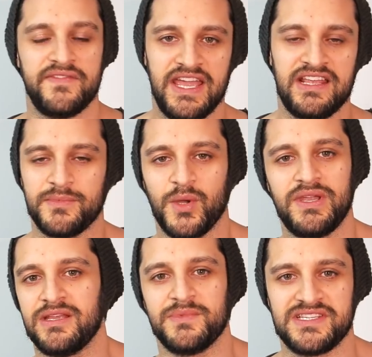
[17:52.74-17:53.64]
If you hate them, don't
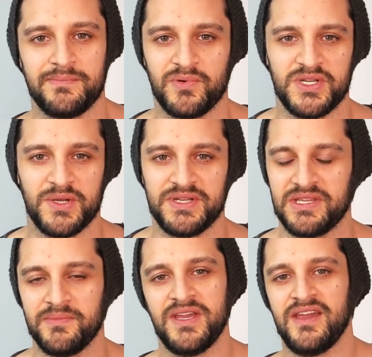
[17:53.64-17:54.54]
eat them. It's simple. You don't need
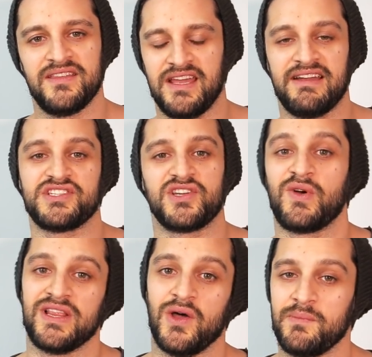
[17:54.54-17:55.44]
them. They're actually
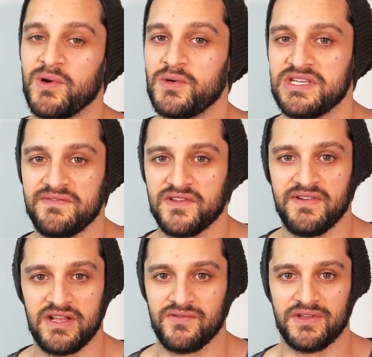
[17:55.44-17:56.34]
quite low in protein for the
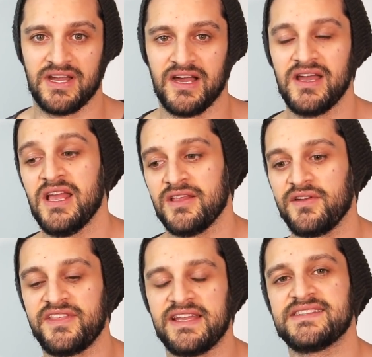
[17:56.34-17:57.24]
value of what they are. The
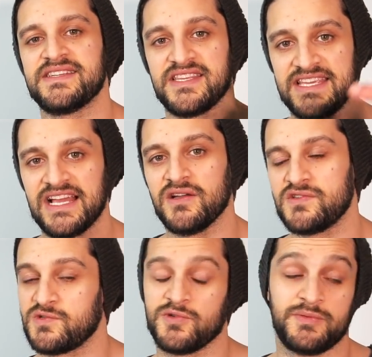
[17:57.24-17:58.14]
only thing is, is the
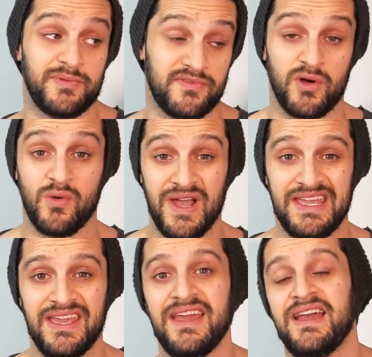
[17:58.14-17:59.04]
yellows, which most people throw
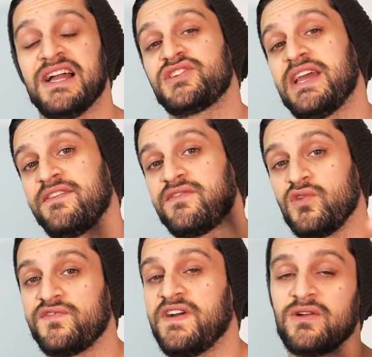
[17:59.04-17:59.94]
away, actually have
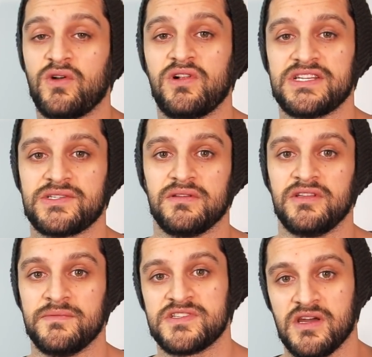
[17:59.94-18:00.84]
good fat and good cholesterol
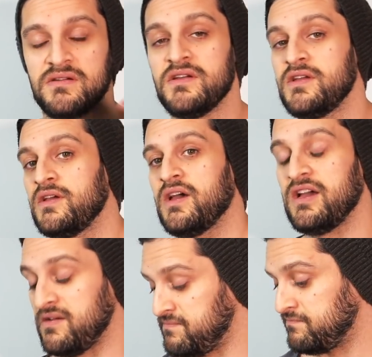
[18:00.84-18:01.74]
in them. So
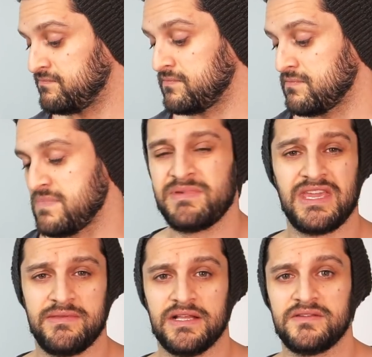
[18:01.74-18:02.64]
um, maybe
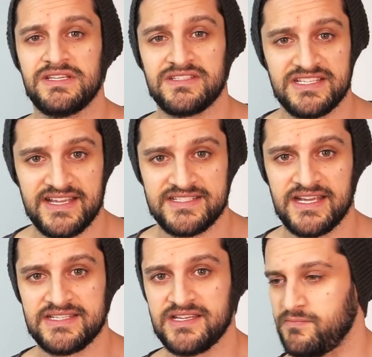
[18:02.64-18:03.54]
keep the yellows in because it tastes
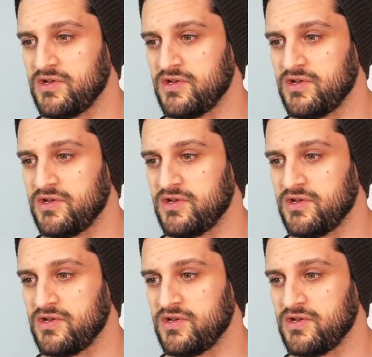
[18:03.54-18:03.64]
nicer,